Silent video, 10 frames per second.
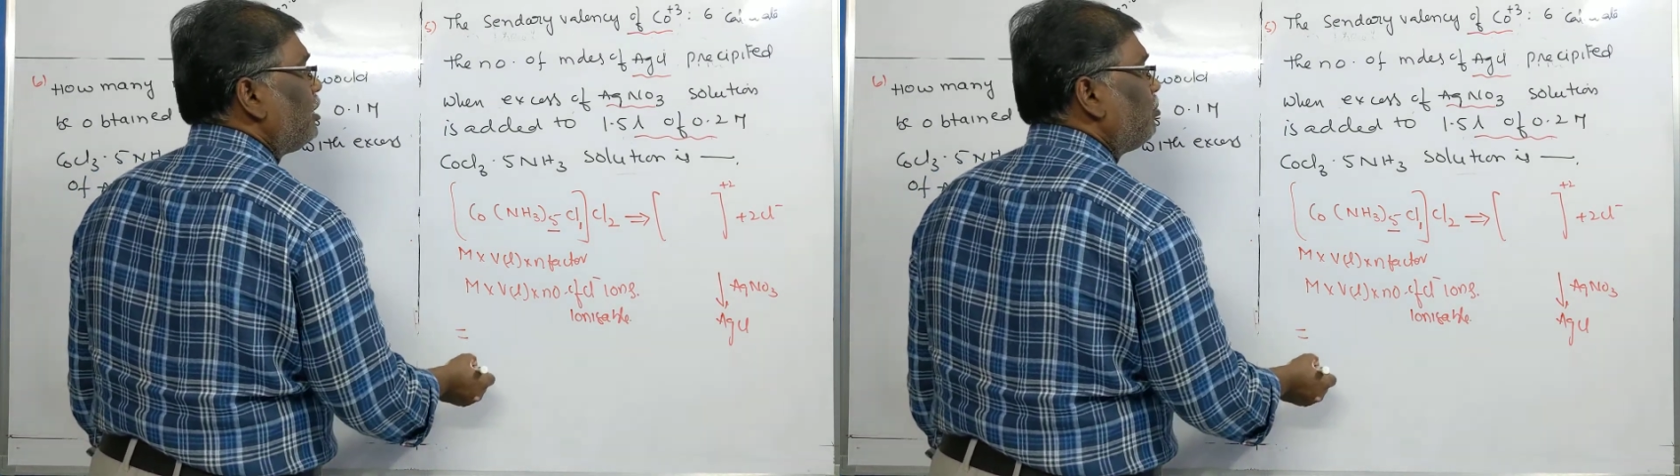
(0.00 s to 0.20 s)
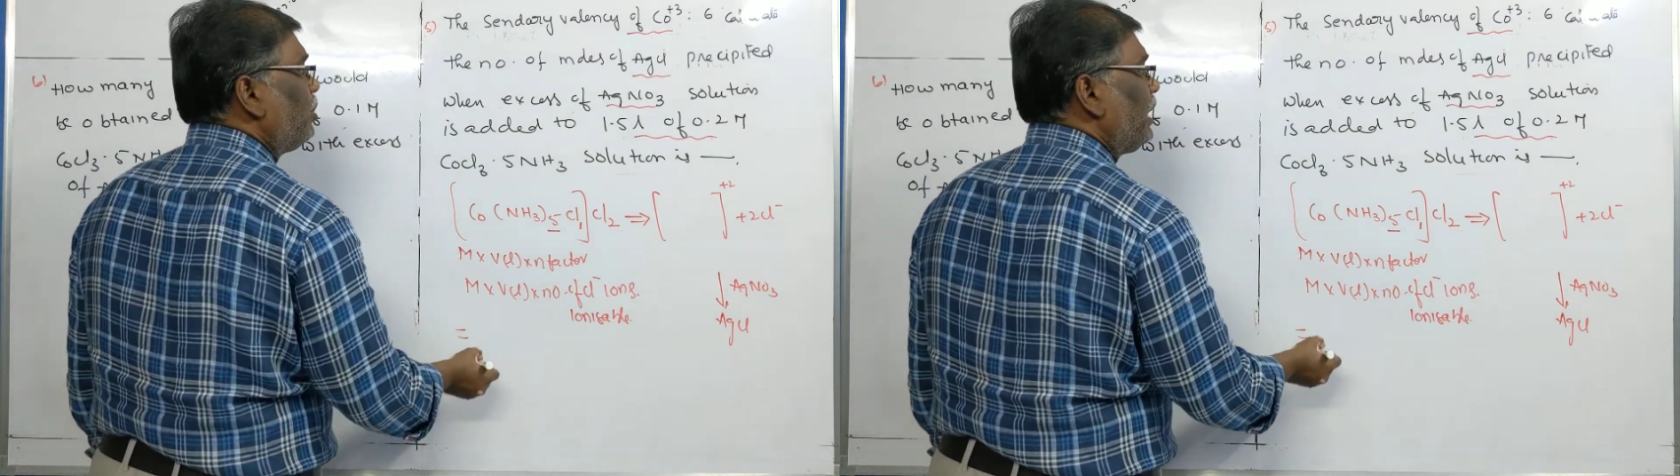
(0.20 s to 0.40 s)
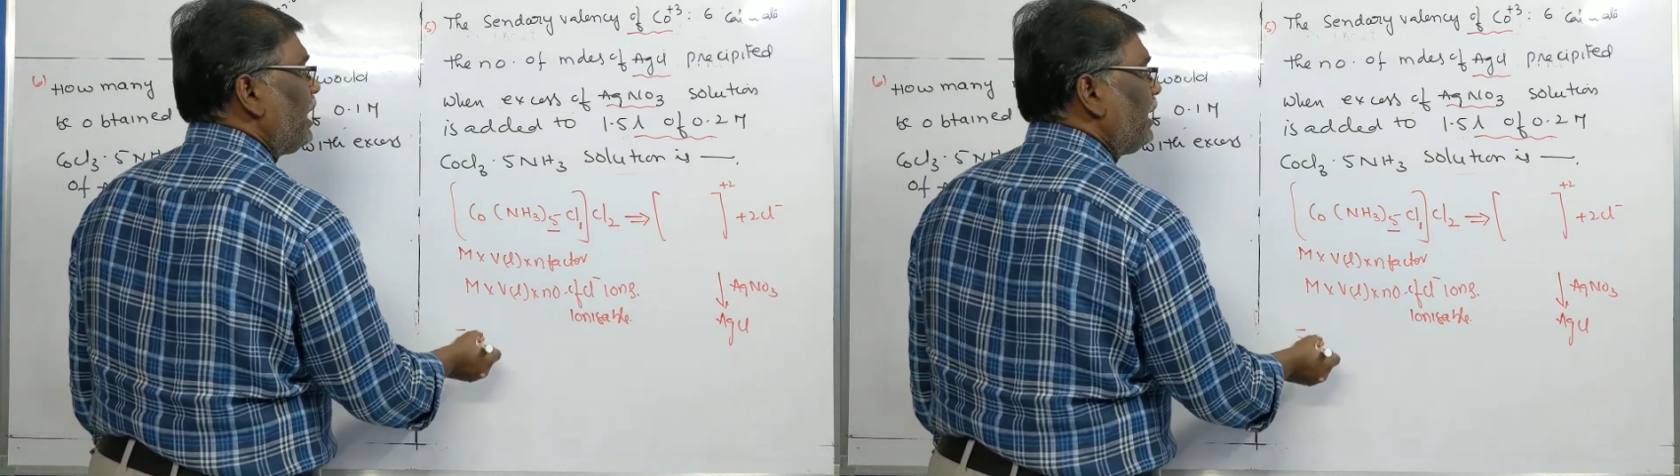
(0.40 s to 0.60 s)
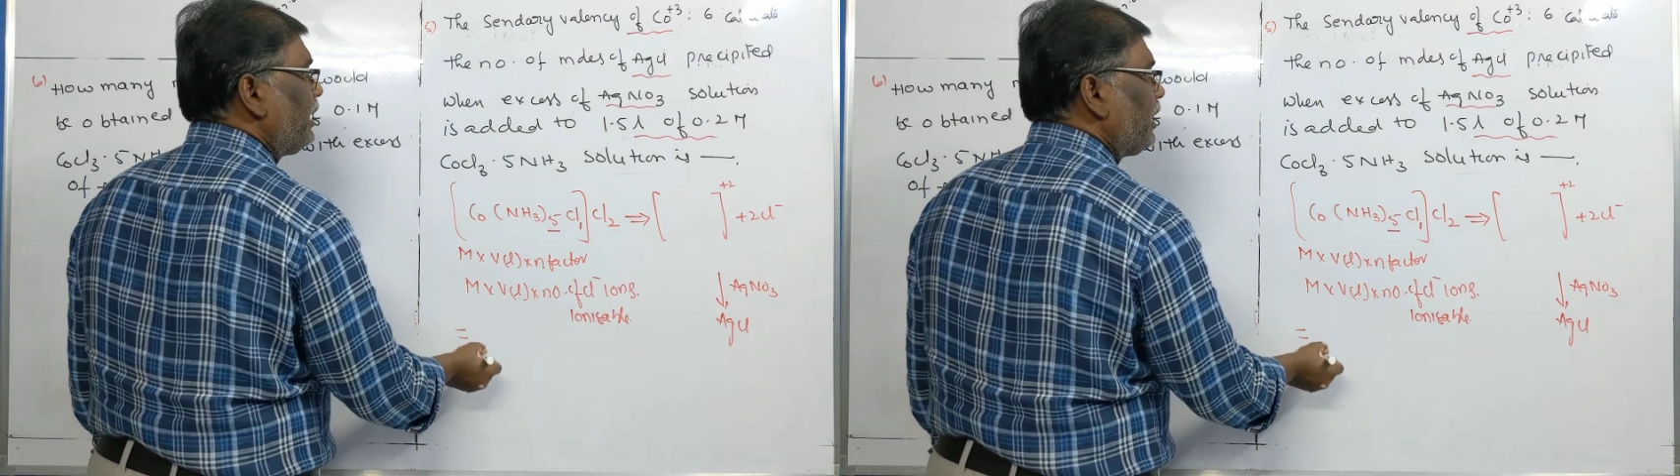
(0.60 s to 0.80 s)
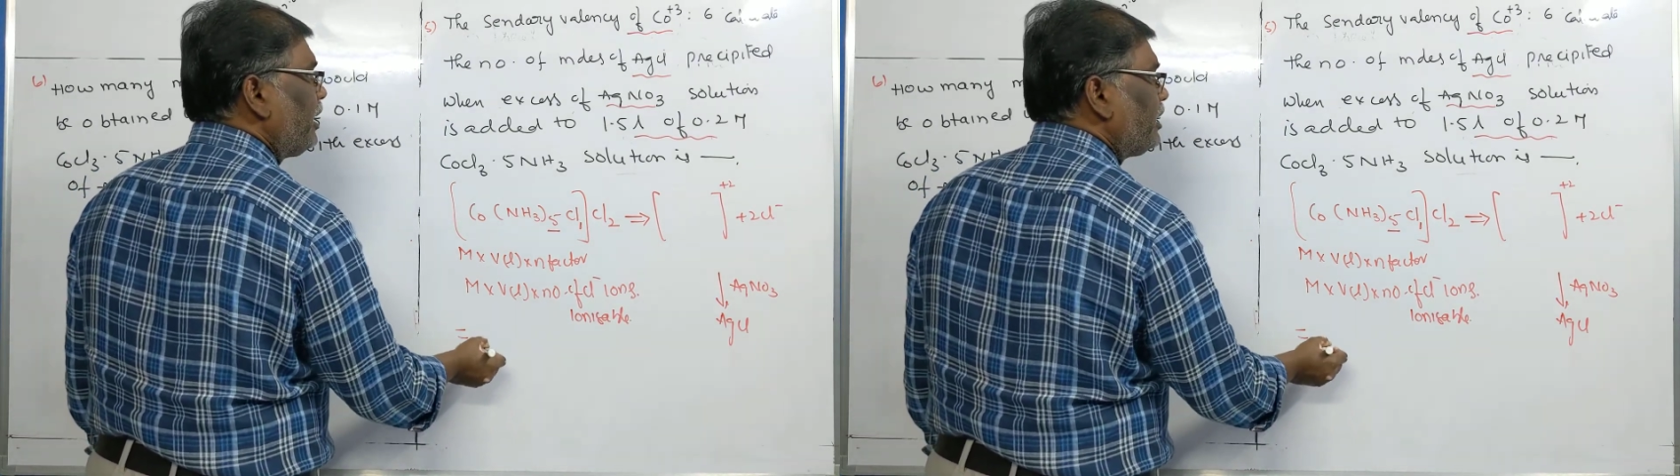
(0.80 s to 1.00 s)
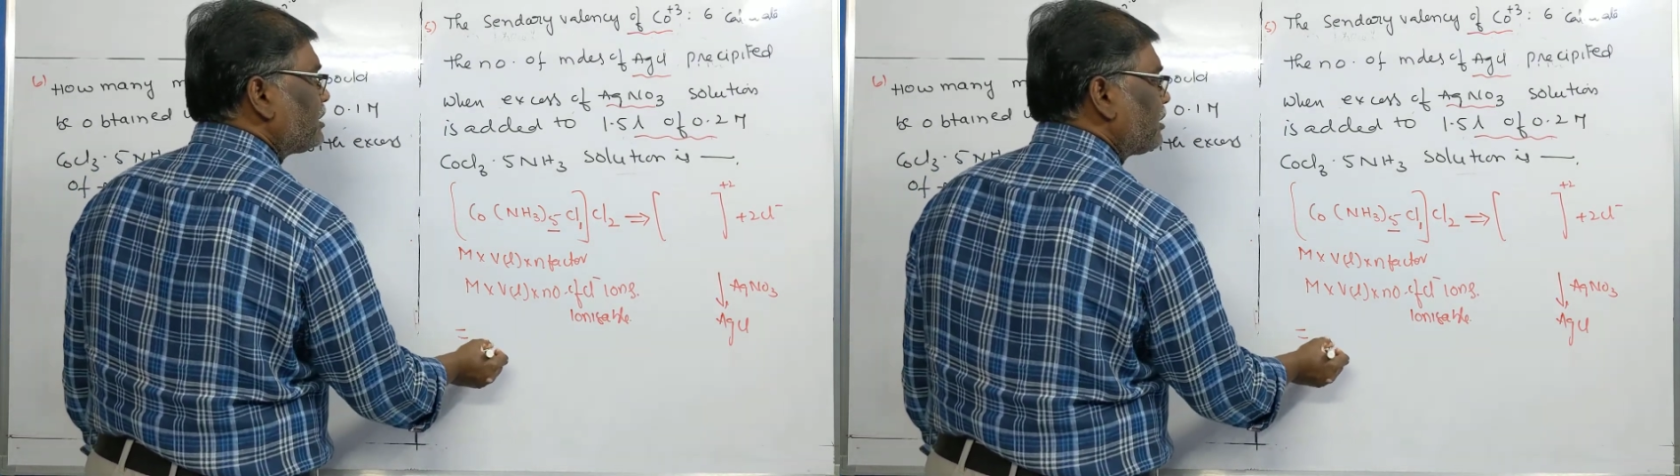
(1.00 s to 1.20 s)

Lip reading: Molarity is